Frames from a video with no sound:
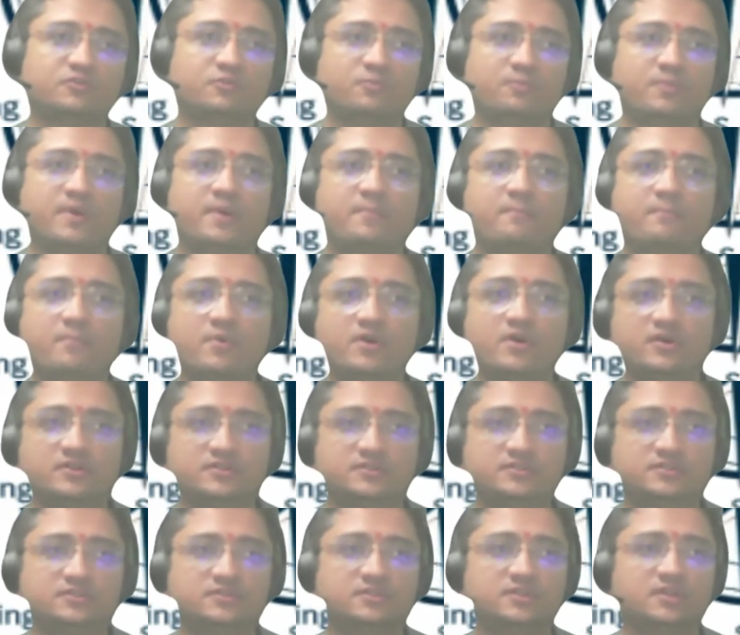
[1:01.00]

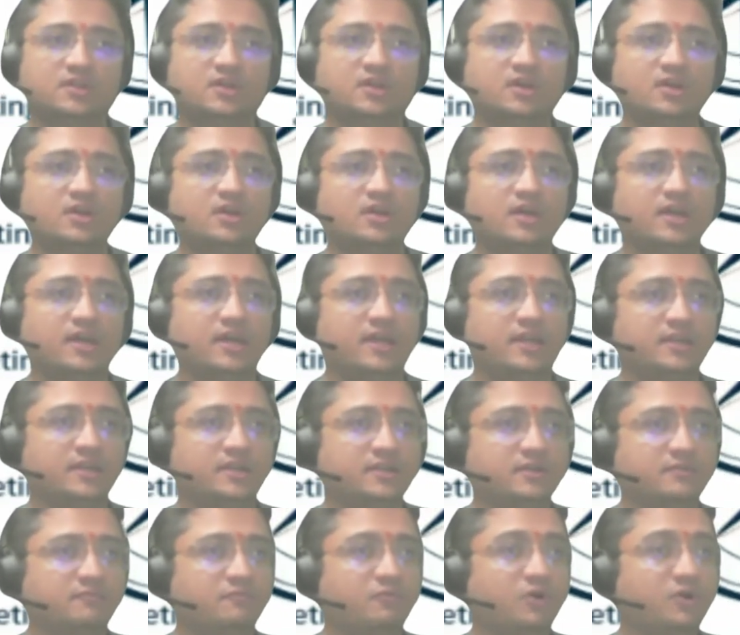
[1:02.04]
members.
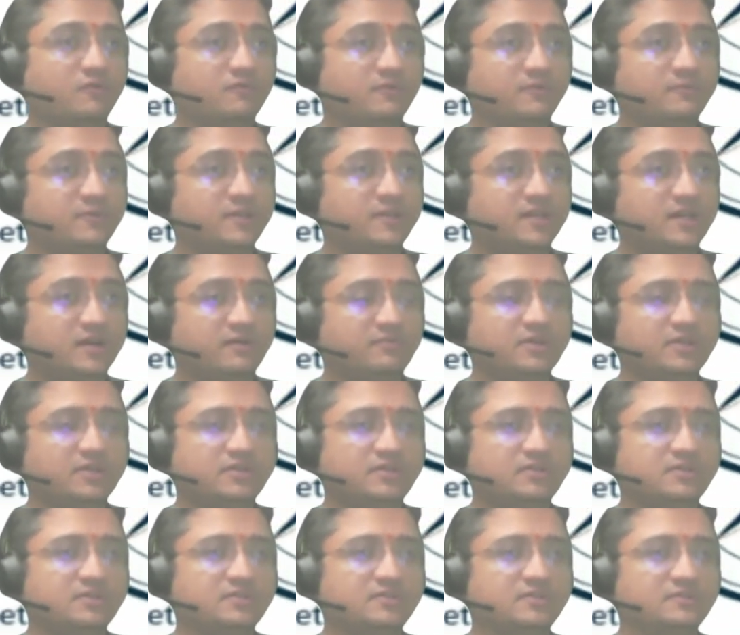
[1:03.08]
And what we will cover?
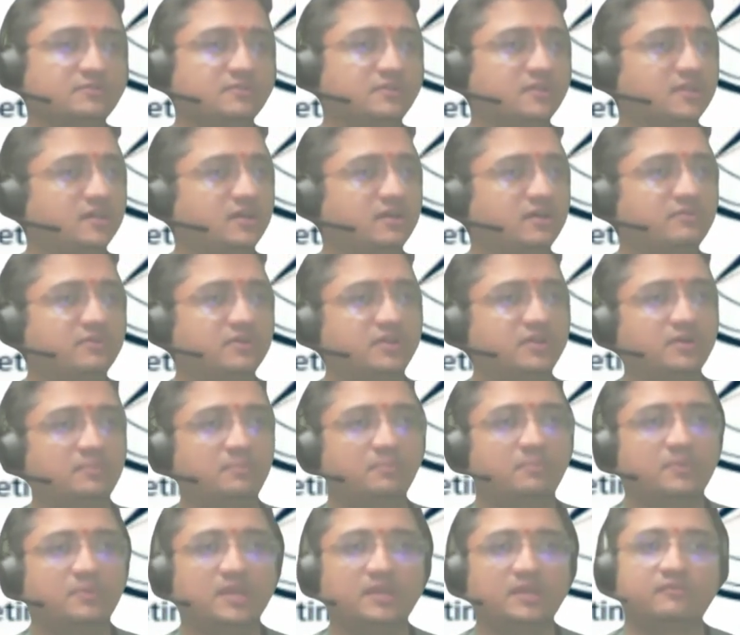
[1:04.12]
We will cover a
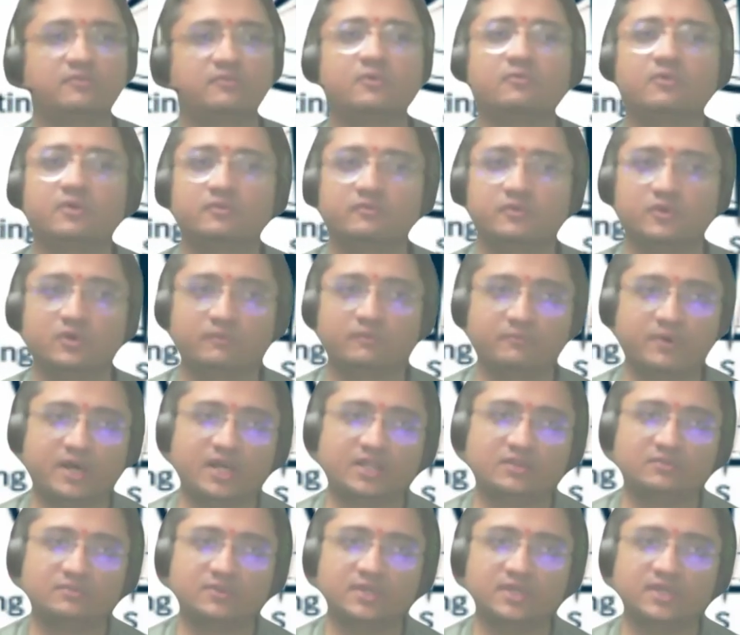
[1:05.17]
brief overview of
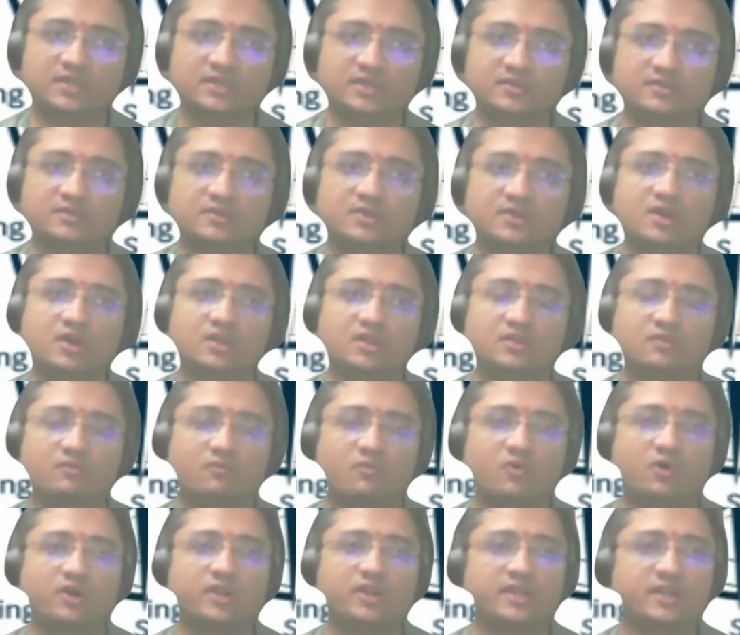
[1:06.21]
pathways, the
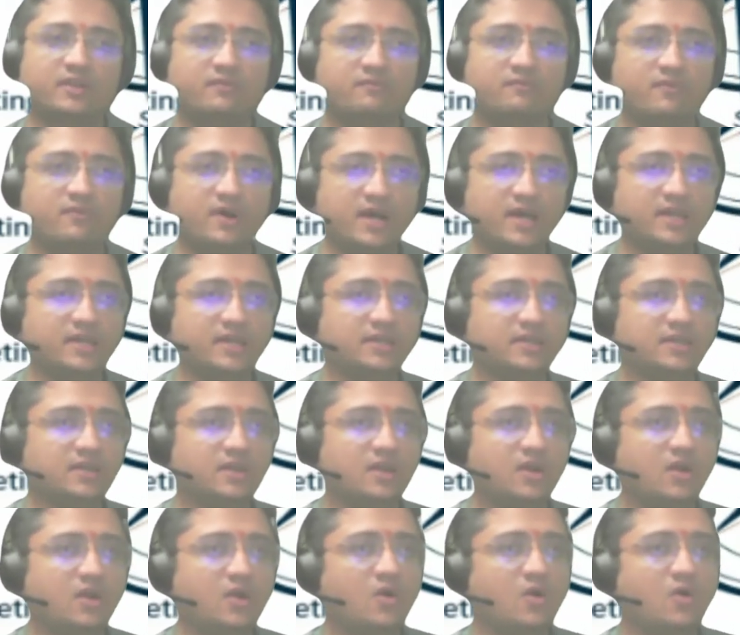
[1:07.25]
what and why
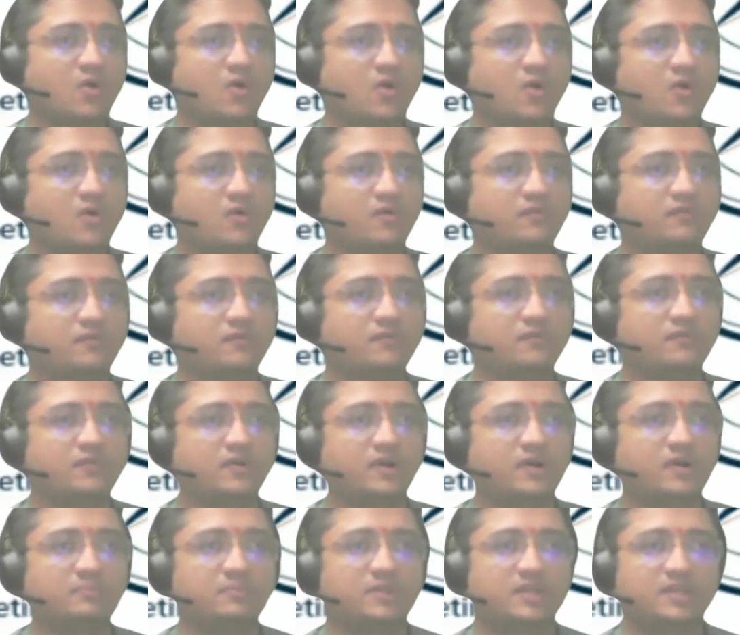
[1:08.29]
of
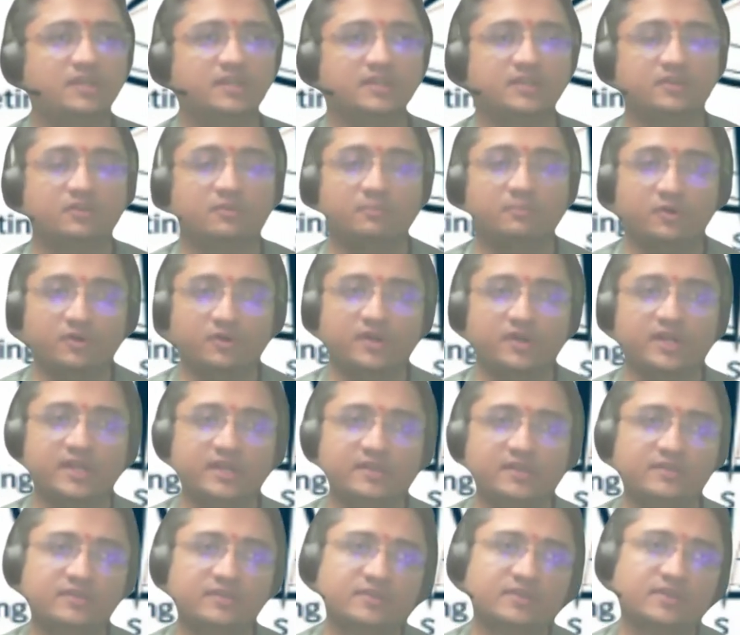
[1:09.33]
updating your
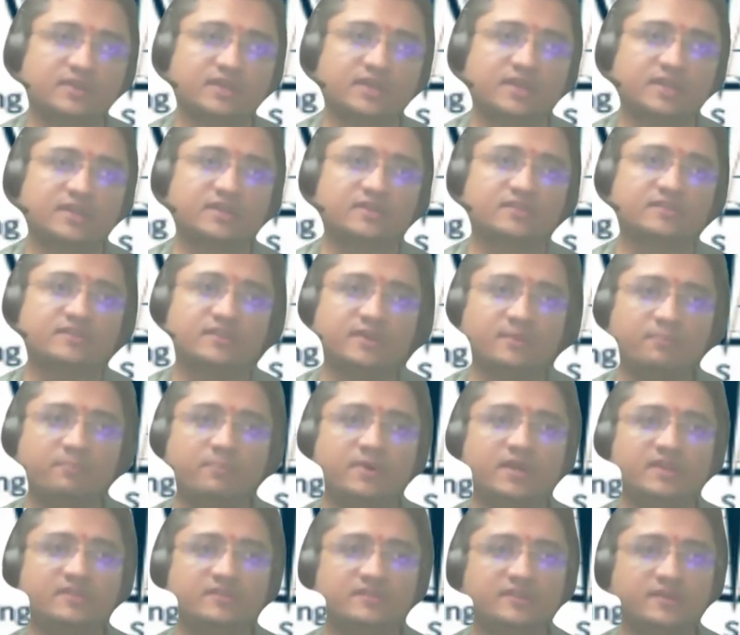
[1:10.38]
progress, and a
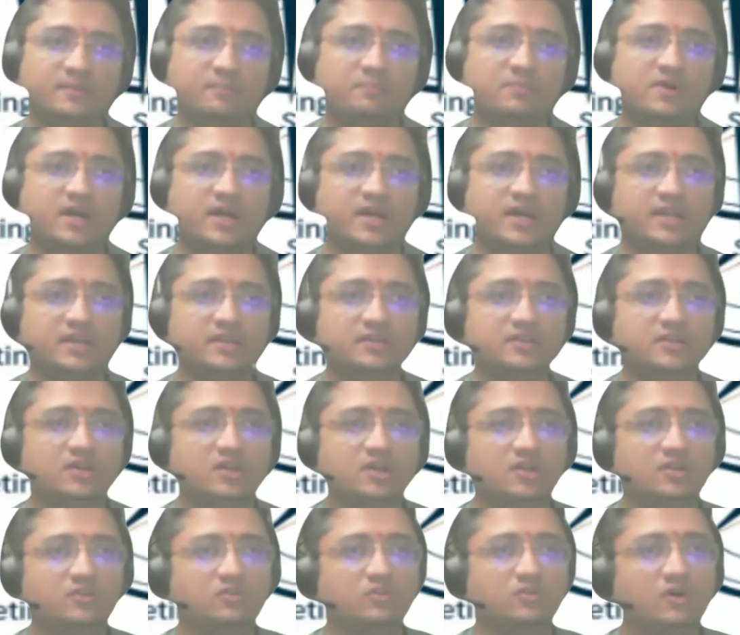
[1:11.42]
step-by-step guide
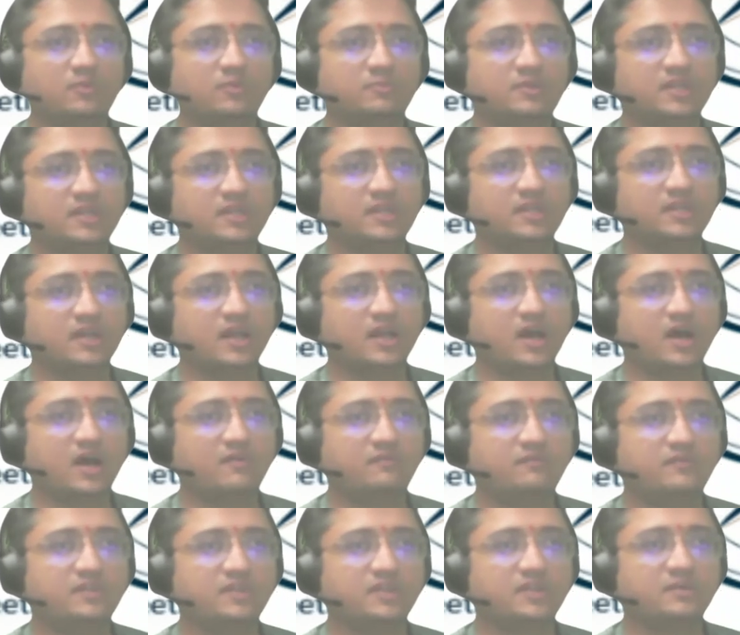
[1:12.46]
to updating
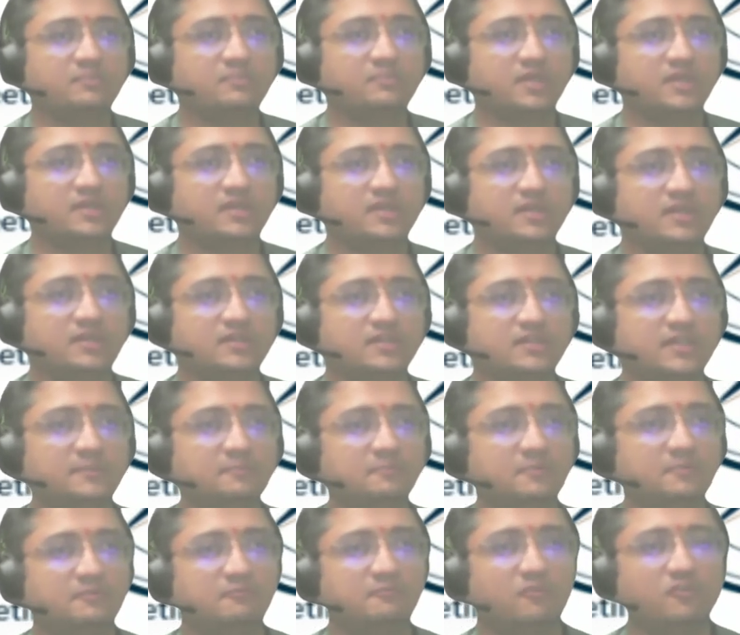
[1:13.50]
after a meeting,
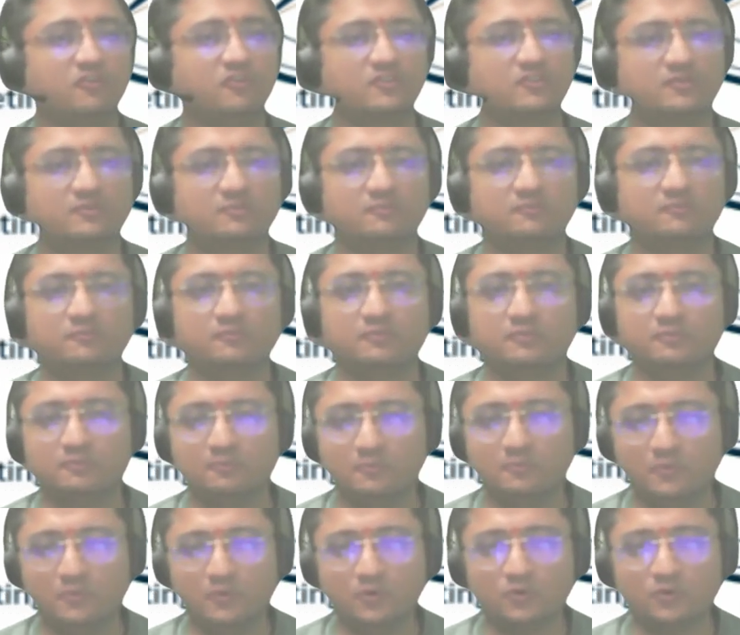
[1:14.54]
tips for
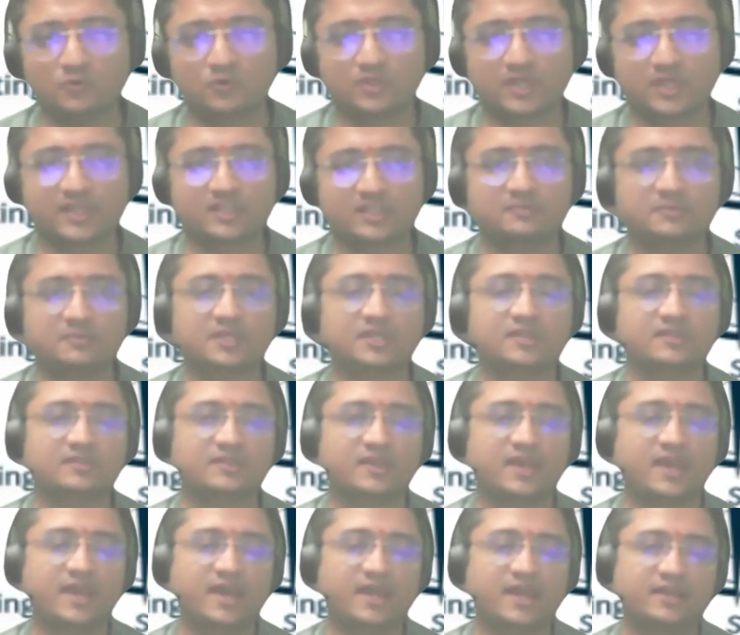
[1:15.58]
smooth experience
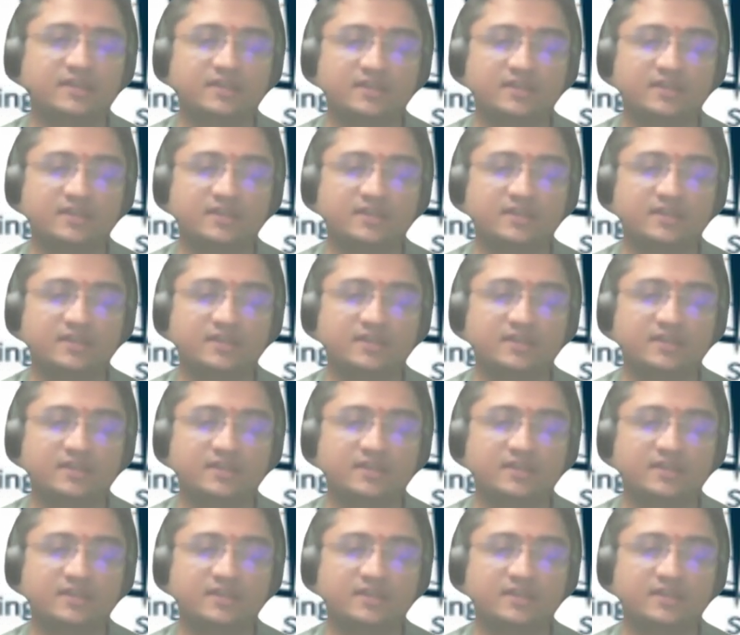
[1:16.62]
and